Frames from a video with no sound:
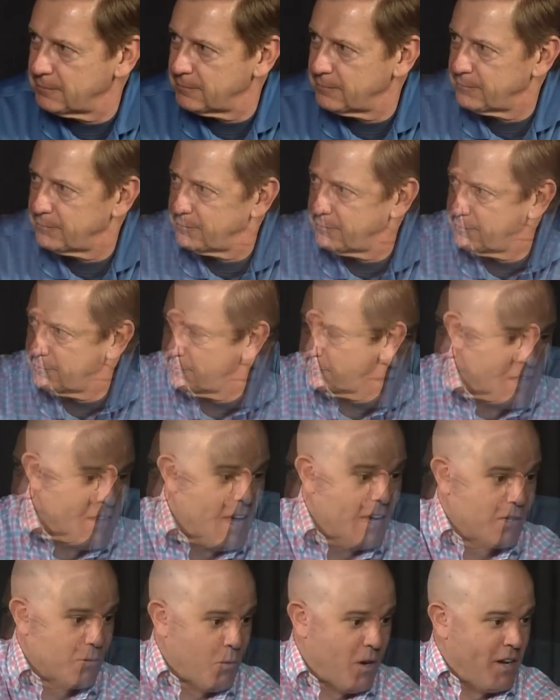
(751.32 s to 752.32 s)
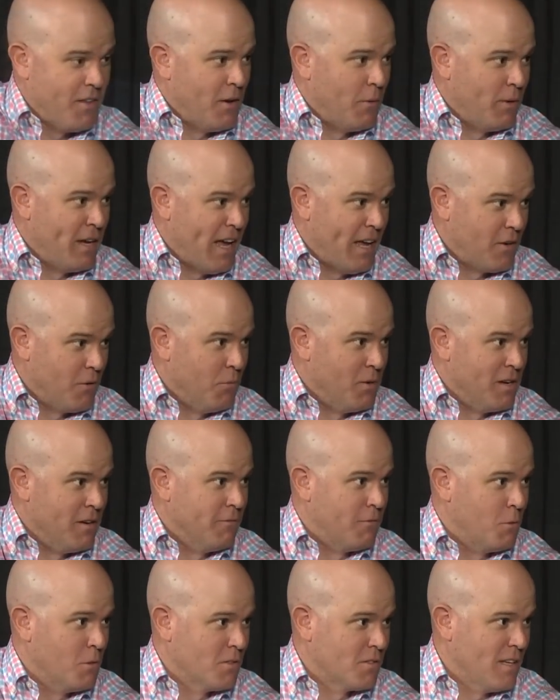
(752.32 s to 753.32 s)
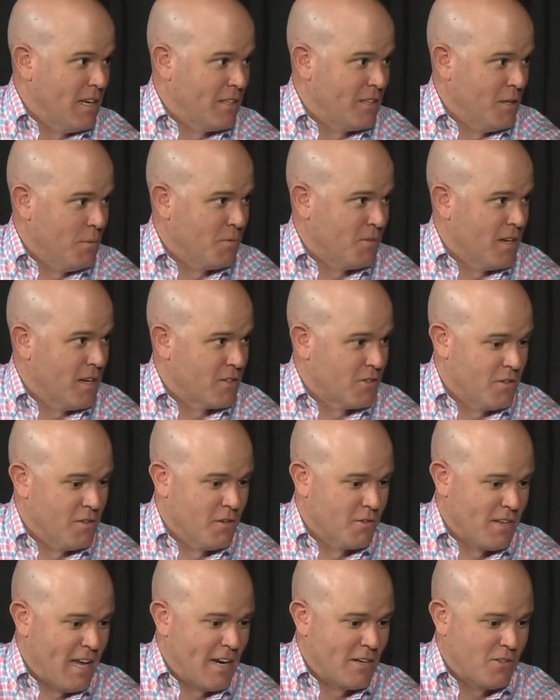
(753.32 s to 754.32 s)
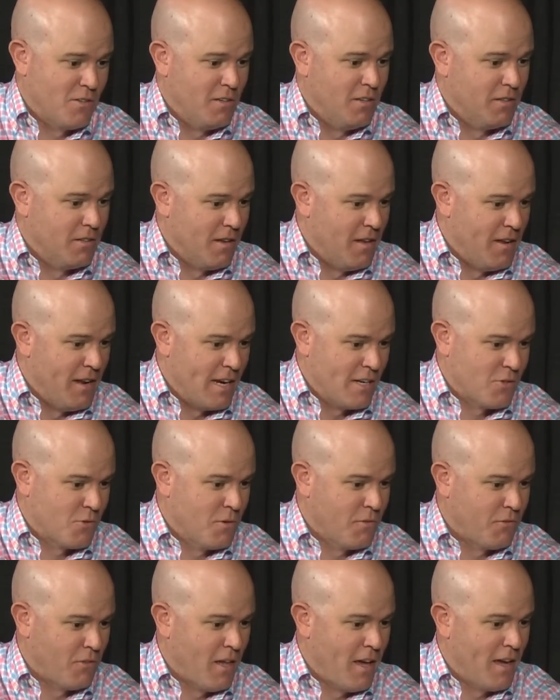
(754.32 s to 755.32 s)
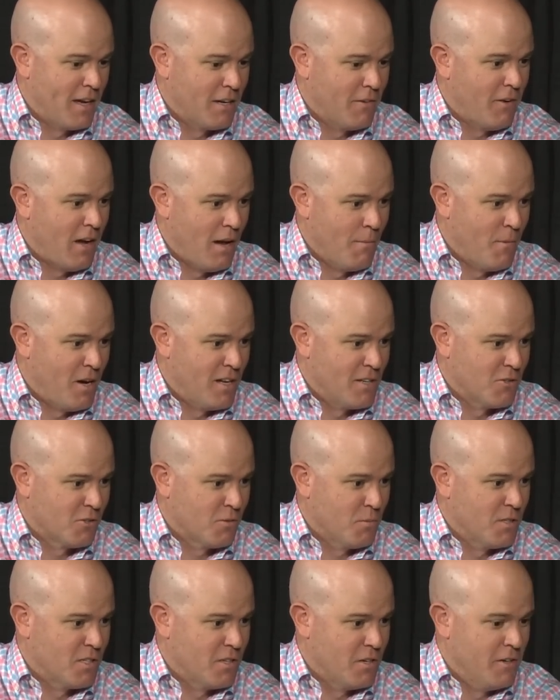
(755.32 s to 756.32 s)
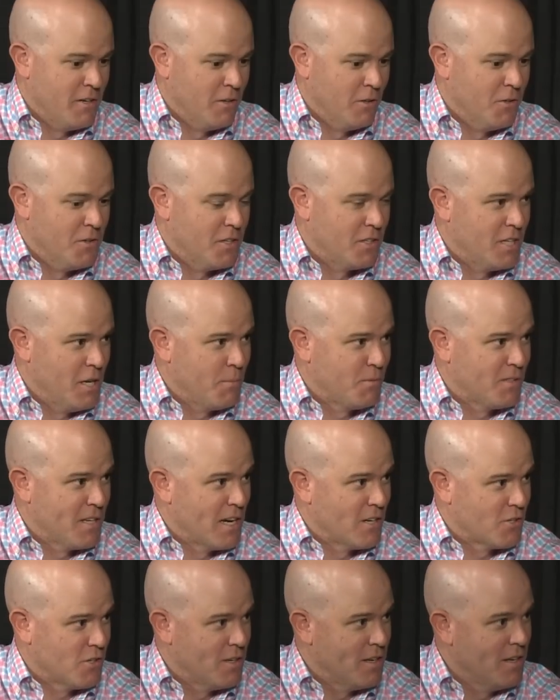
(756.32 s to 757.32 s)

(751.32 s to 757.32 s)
Without doing, and that's why we had to reinforce that tip section. There's actually an extra flag of high modulus material in the tip section.